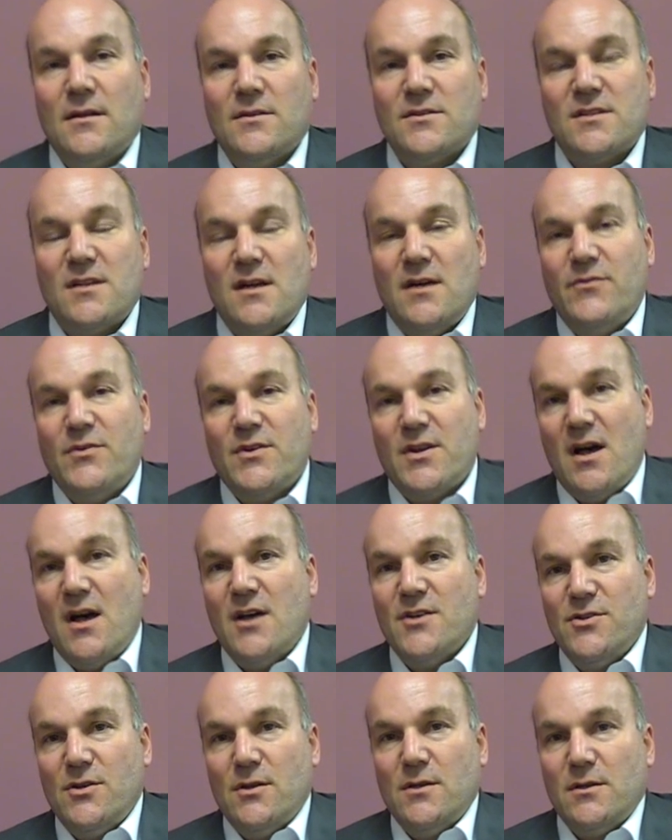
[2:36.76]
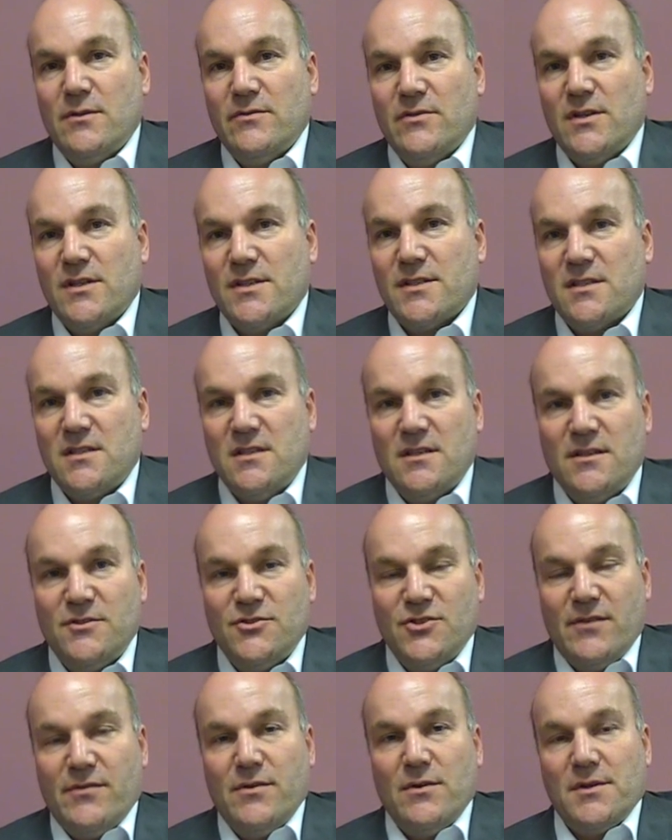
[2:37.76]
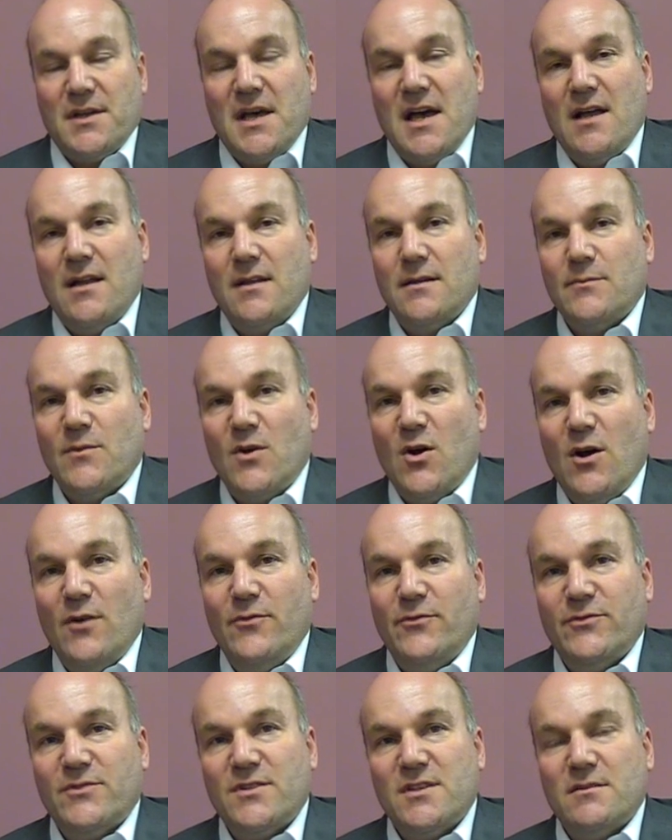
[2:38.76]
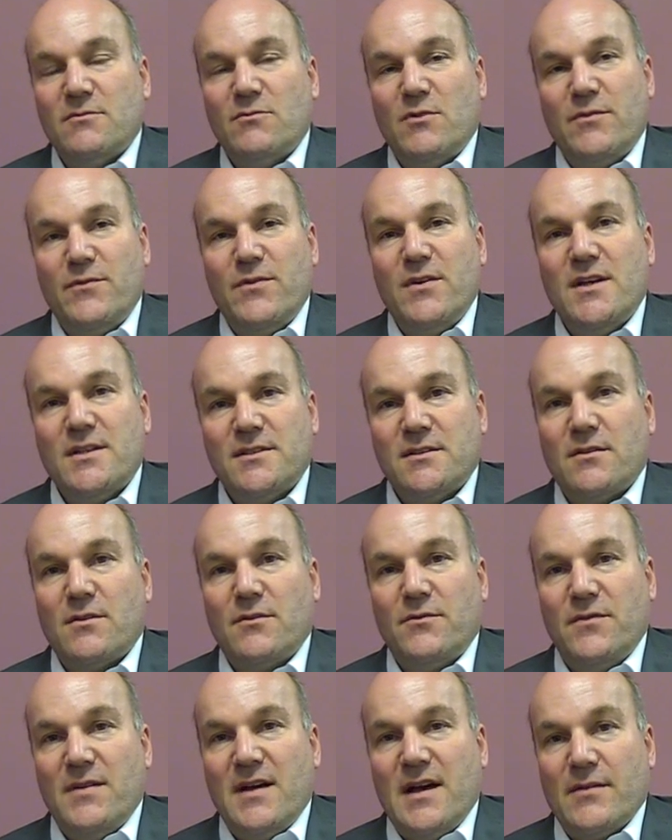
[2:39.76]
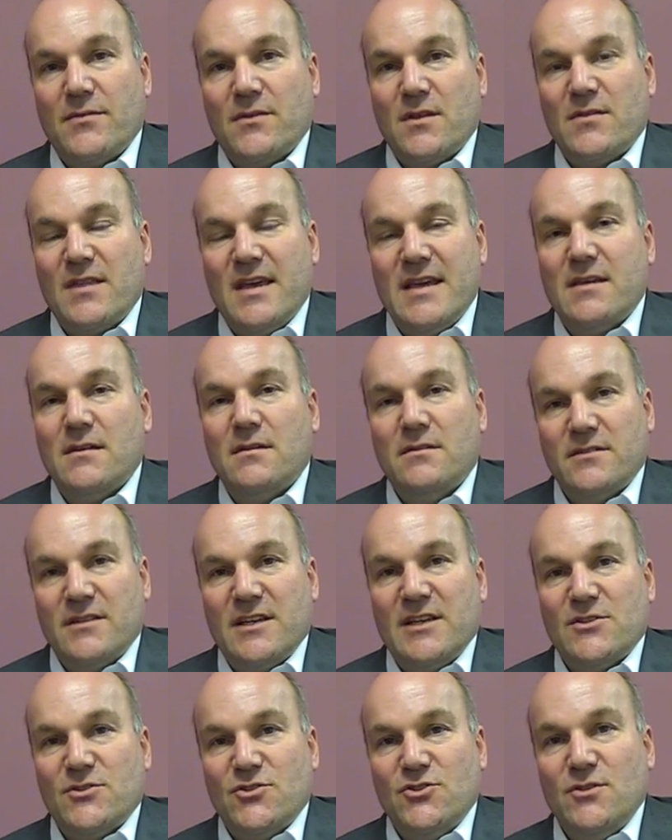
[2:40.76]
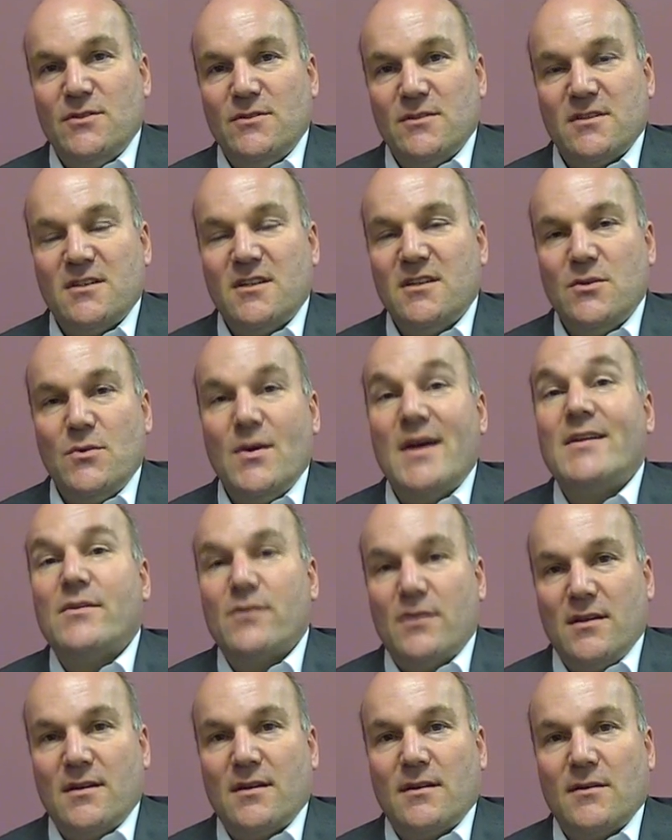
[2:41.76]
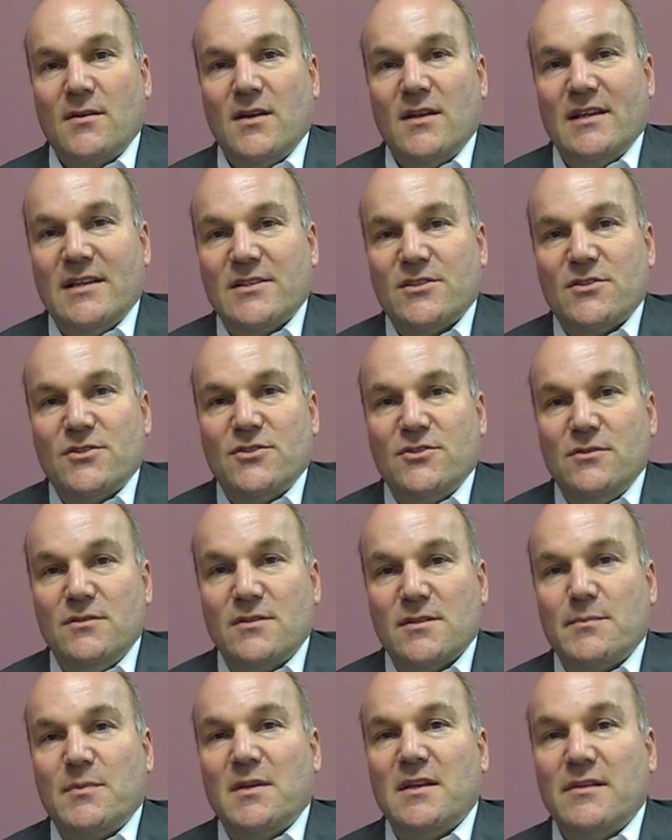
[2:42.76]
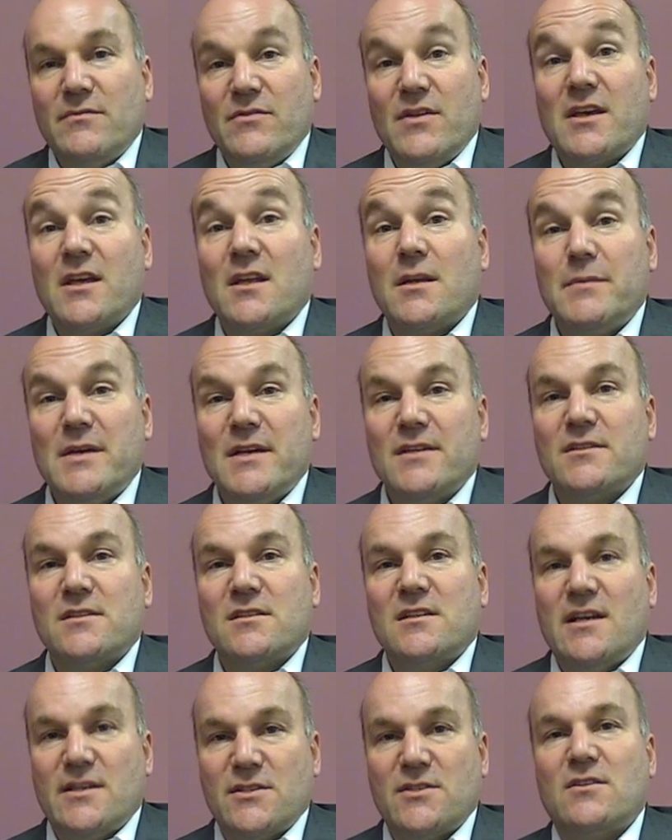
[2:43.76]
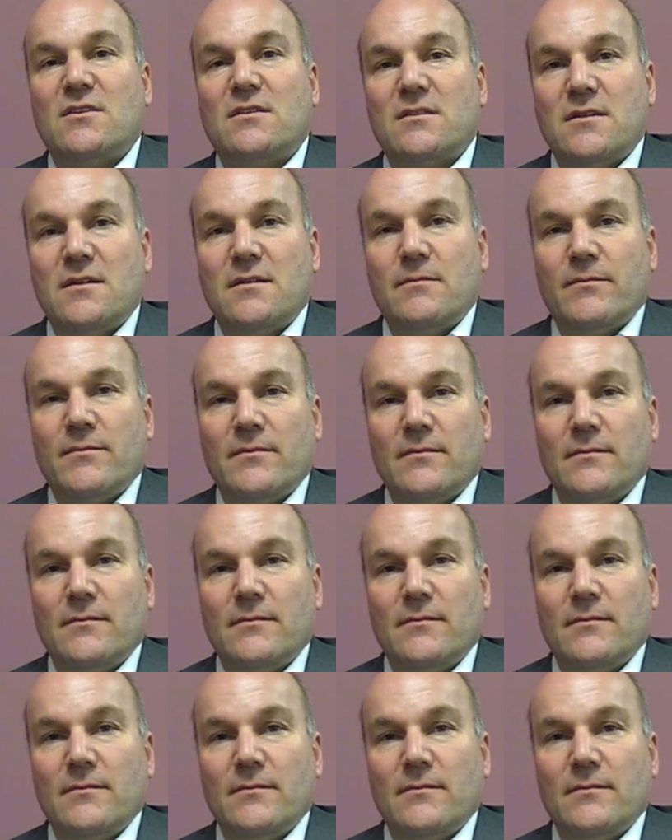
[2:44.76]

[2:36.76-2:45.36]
Staff at our university, Sheffield Hallam, often refer to the fact that they can't get students to do anything unless the students believe they're going to be assessed on it.